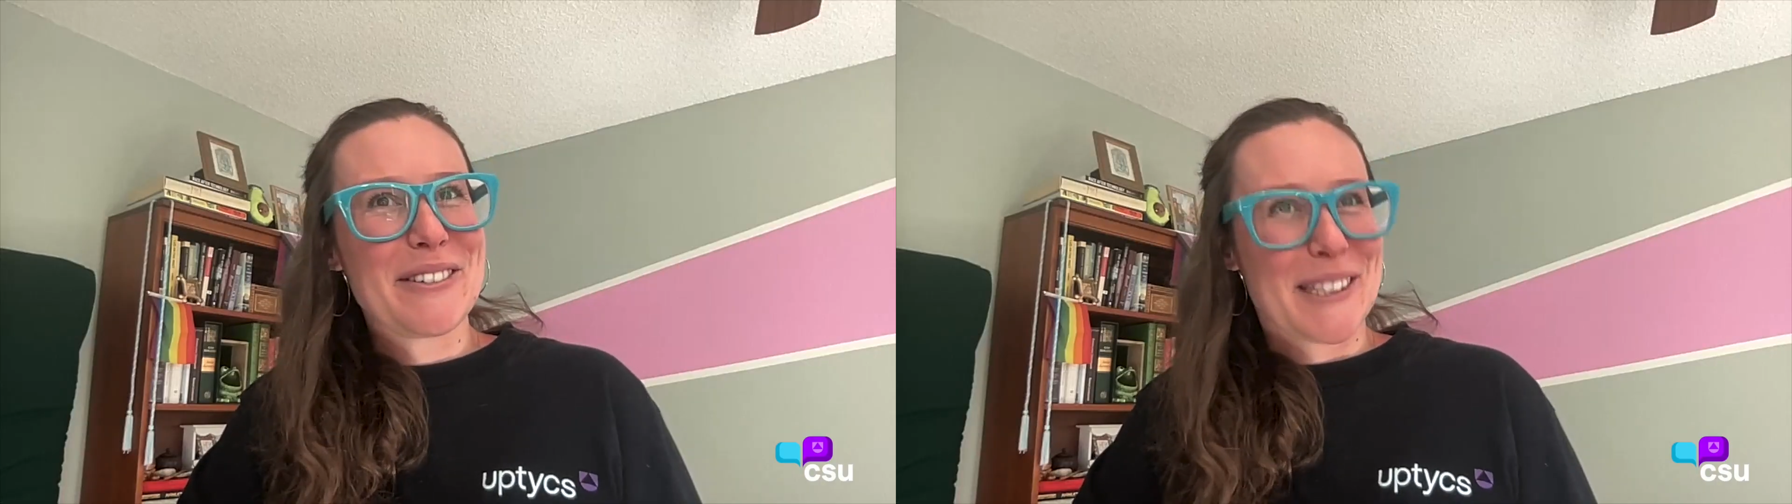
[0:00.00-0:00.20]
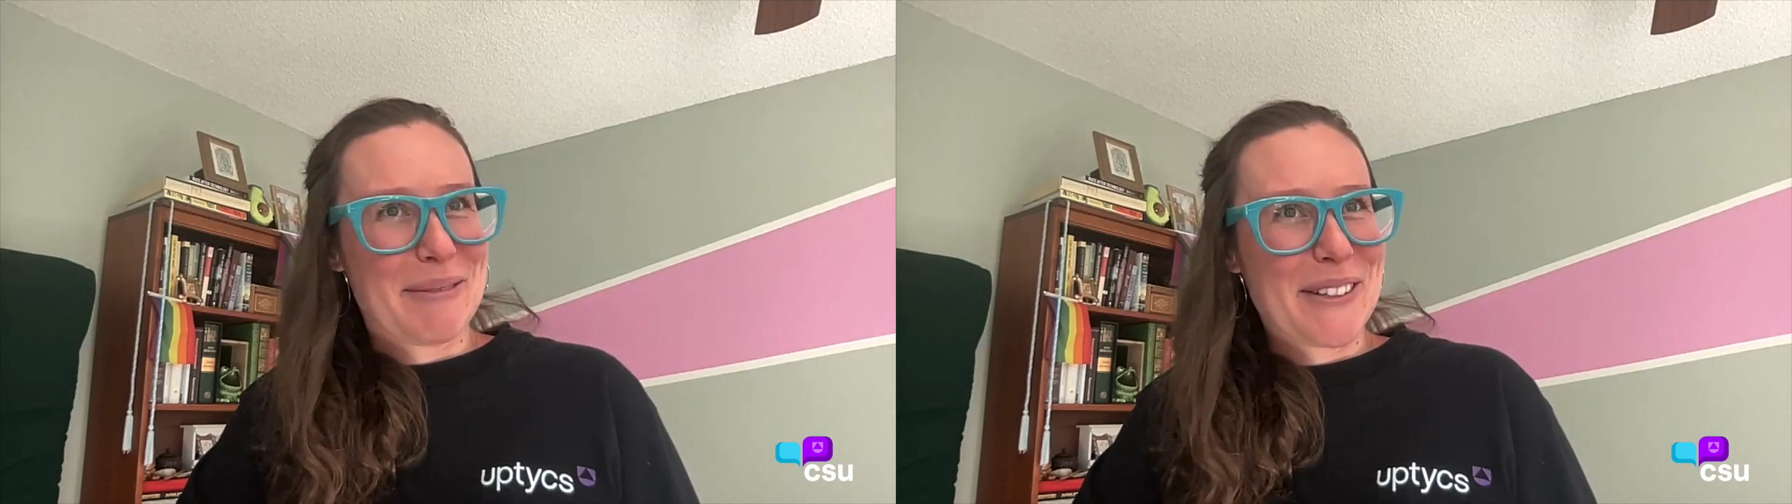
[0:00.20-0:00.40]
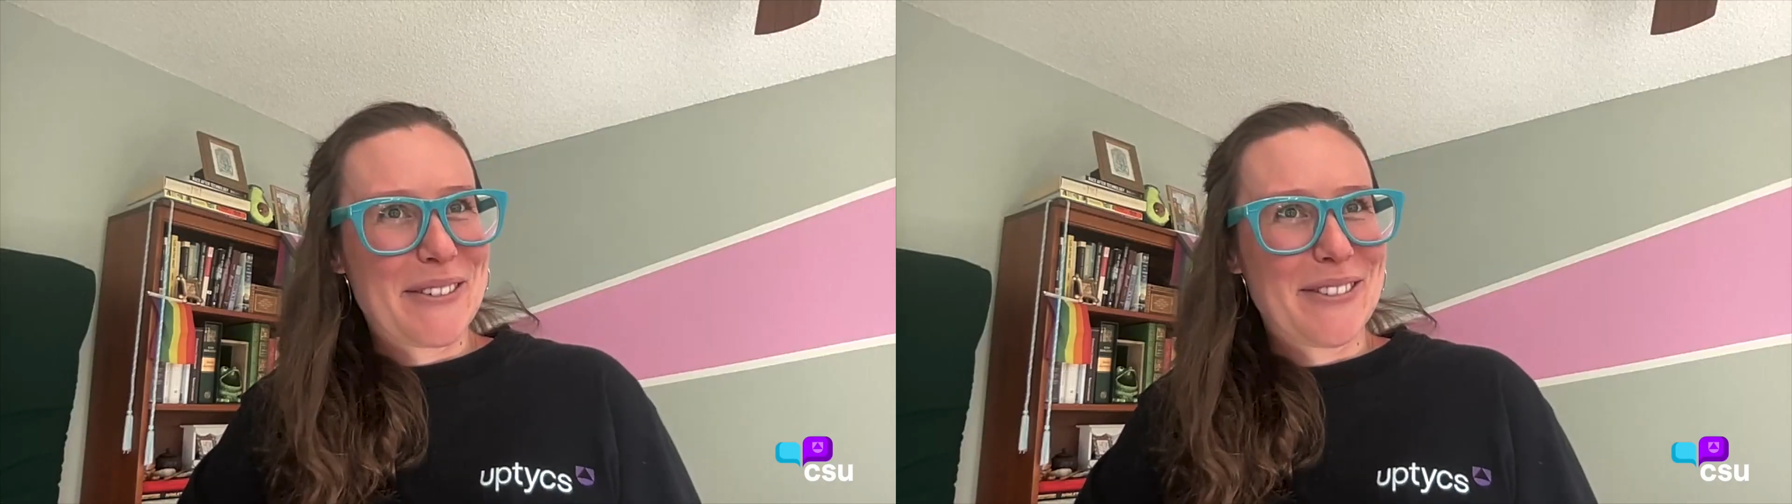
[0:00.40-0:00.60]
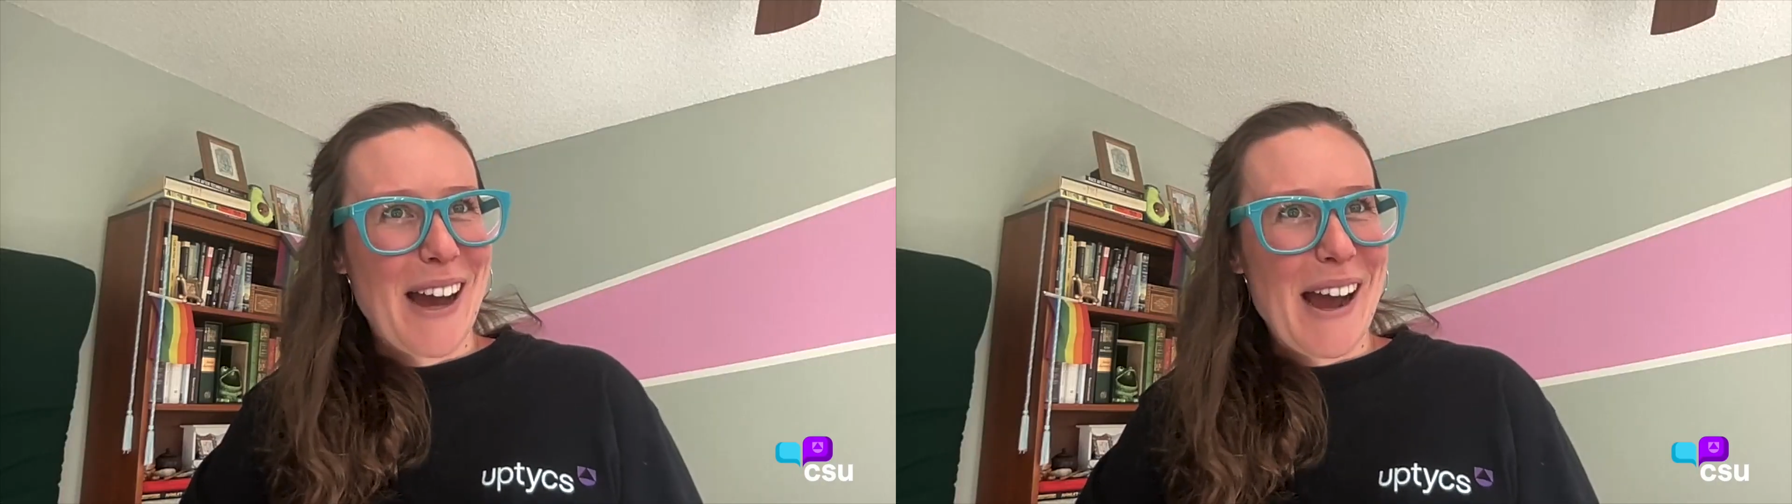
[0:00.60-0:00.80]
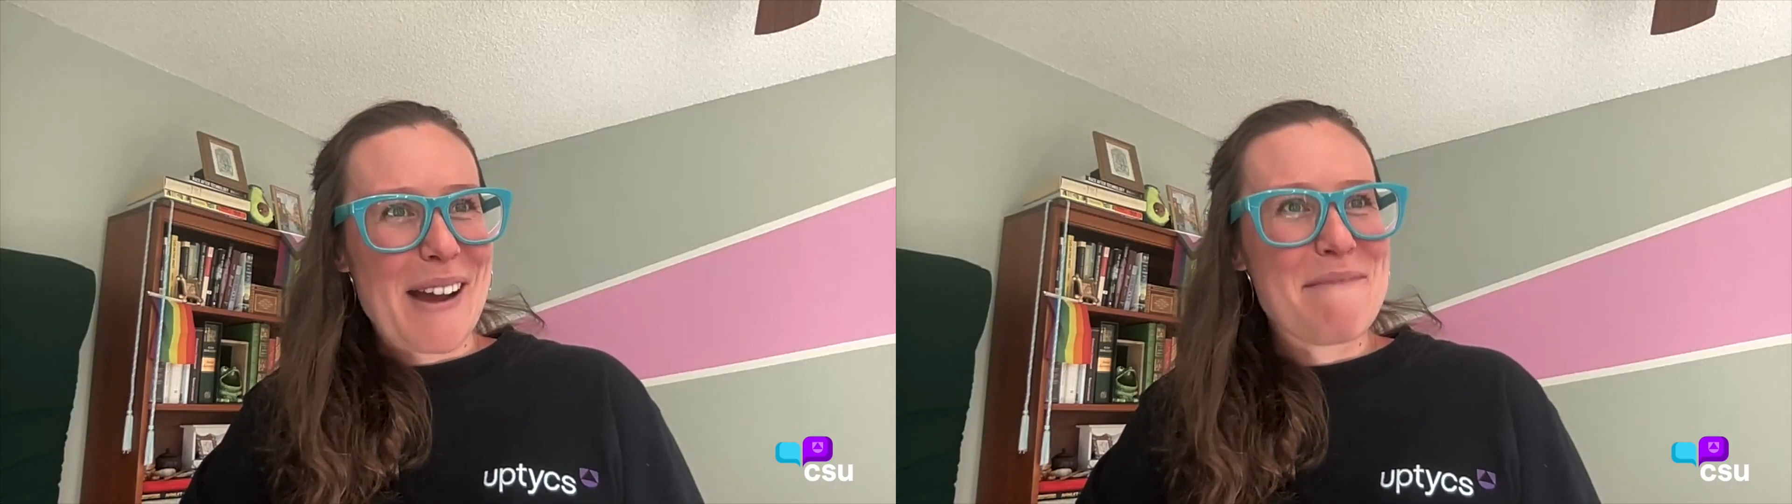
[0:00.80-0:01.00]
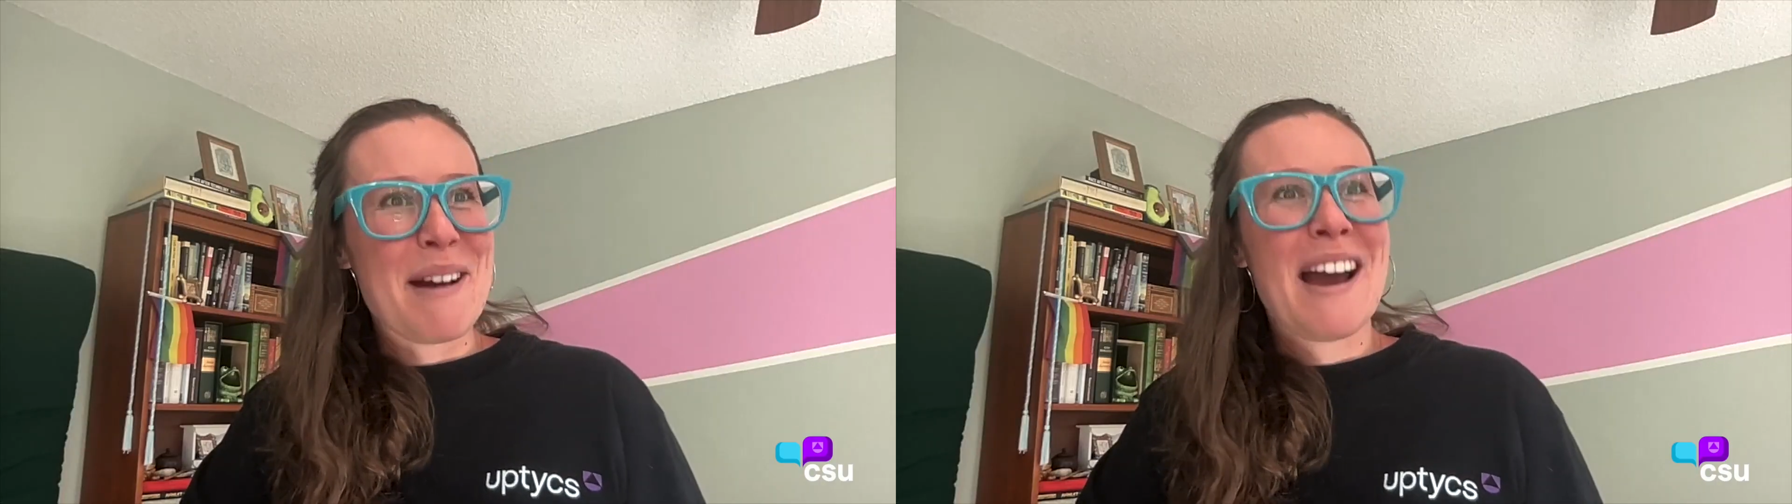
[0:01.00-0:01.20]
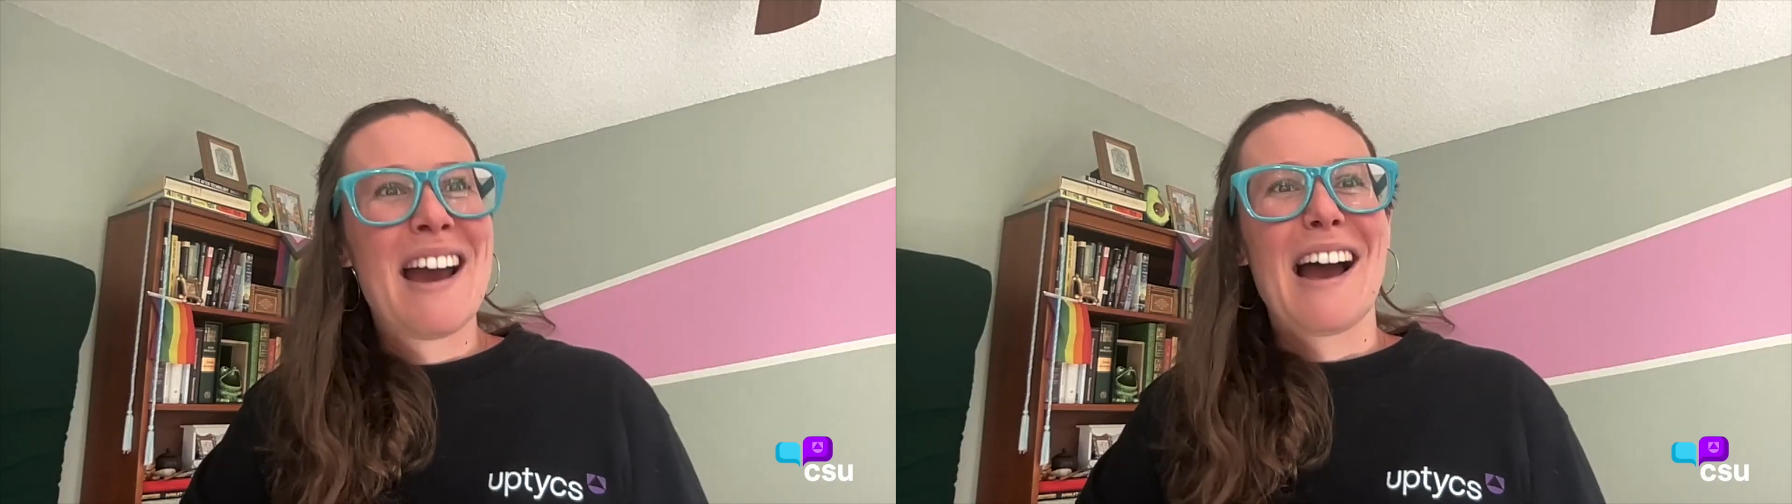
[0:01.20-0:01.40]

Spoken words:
vibe.